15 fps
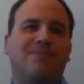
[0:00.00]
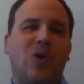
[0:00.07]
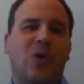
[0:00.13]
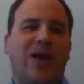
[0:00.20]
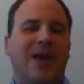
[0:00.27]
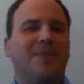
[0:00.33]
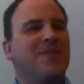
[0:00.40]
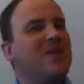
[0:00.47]
Okay,
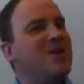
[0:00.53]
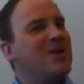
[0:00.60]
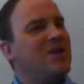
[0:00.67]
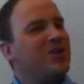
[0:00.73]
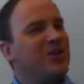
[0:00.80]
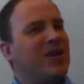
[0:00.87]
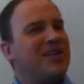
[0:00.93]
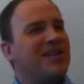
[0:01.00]

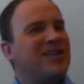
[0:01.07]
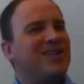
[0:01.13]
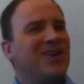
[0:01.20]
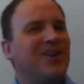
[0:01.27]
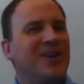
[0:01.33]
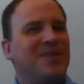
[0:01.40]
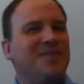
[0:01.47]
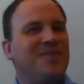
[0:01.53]
so let's get
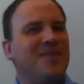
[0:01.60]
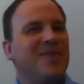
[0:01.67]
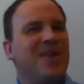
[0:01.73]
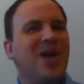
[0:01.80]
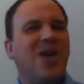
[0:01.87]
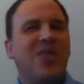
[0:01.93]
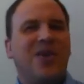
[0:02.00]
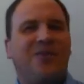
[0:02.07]
started.
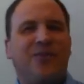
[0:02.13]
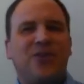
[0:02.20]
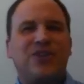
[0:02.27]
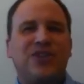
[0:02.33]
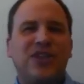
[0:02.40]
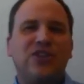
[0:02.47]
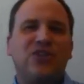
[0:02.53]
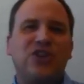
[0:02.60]
The first
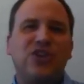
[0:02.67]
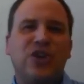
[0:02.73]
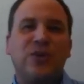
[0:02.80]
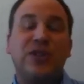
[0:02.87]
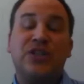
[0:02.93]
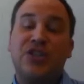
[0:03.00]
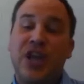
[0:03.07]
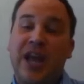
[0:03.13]
thing you should do
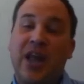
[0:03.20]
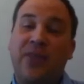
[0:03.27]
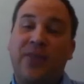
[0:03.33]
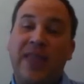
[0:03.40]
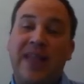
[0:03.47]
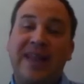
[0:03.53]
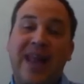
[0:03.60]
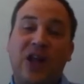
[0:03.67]
is check out
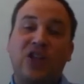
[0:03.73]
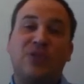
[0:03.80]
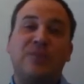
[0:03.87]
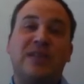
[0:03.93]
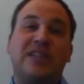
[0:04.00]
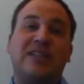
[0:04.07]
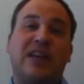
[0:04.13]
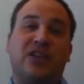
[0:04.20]
the
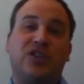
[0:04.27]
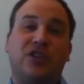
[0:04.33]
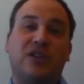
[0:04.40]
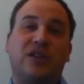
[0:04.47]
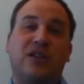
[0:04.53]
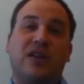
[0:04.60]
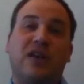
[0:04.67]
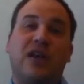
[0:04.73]
announcements section.
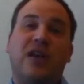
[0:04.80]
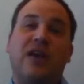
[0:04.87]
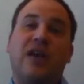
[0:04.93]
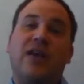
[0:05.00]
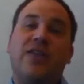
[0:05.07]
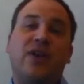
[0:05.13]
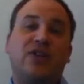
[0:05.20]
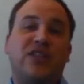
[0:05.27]

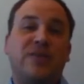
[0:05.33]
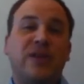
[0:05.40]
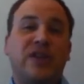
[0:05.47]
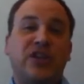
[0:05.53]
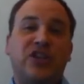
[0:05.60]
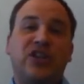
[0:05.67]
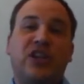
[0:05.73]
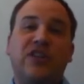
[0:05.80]
There's some
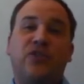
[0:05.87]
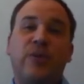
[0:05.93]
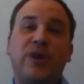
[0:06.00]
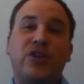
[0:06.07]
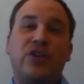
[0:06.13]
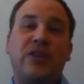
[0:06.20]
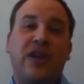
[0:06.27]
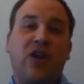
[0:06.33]
additional
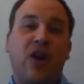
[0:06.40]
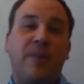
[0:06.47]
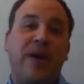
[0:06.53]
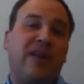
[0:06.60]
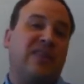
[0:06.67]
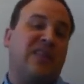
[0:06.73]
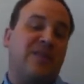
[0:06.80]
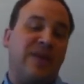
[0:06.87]
information there
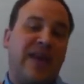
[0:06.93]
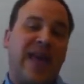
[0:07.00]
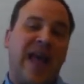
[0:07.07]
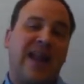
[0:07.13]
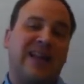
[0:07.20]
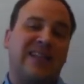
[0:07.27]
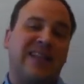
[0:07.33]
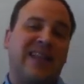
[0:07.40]
about the
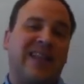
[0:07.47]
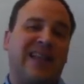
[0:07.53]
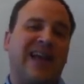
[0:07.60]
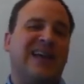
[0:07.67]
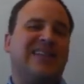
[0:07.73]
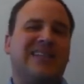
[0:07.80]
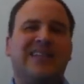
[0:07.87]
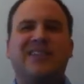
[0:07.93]
mechanics of the
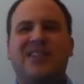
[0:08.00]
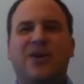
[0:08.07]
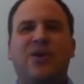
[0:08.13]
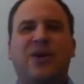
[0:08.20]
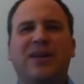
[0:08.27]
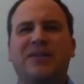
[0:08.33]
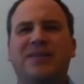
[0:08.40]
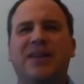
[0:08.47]
class and so
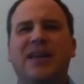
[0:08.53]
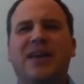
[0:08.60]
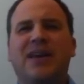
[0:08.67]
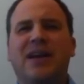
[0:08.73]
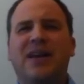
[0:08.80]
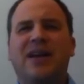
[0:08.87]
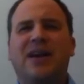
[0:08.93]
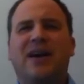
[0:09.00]

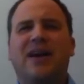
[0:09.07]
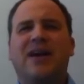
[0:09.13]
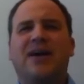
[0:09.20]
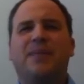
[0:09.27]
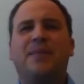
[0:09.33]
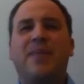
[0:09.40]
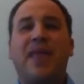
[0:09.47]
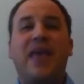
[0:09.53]

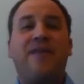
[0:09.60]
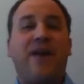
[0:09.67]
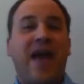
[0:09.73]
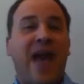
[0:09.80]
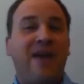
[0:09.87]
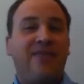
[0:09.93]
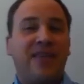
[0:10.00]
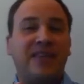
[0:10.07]
on. If I
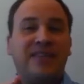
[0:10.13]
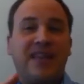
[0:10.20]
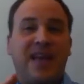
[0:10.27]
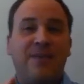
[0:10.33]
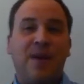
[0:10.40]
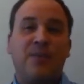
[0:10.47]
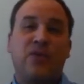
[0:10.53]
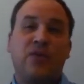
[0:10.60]
have things that
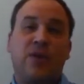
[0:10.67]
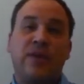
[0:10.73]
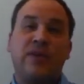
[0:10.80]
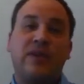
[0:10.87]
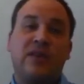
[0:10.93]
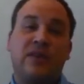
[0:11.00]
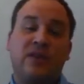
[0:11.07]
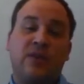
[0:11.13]
come up during
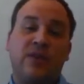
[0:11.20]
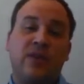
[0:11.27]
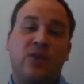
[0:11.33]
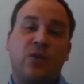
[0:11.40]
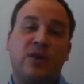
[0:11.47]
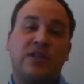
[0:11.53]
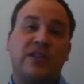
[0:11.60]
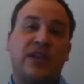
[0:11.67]
the
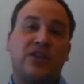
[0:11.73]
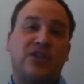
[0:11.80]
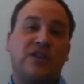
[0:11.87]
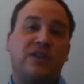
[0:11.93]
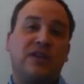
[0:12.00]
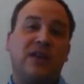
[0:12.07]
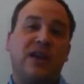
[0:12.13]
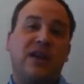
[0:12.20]
course
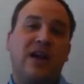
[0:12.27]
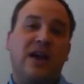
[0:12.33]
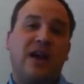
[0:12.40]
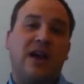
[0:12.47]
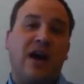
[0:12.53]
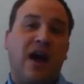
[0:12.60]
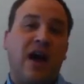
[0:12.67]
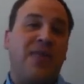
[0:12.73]
session,
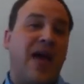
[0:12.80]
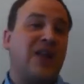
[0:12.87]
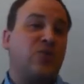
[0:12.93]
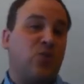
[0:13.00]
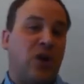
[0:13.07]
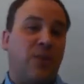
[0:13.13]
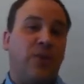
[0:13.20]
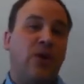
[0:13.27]
that's
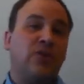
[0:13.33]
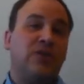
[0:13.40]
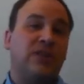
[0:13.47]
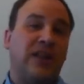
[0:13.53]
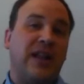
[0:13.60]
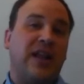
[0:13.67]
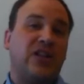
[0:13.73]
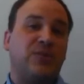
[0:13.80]
where I'll post
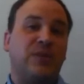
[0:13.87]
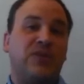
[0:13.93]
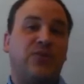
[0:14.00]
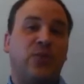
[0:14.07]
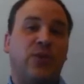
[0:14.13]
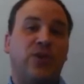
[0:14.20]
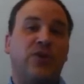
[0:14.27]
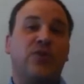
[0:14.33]
announcements
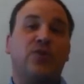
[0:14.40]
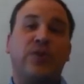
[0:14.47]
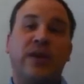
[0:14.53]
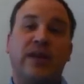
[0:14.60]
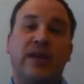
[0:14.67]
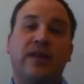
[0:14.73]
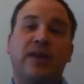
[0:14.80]
for you to read.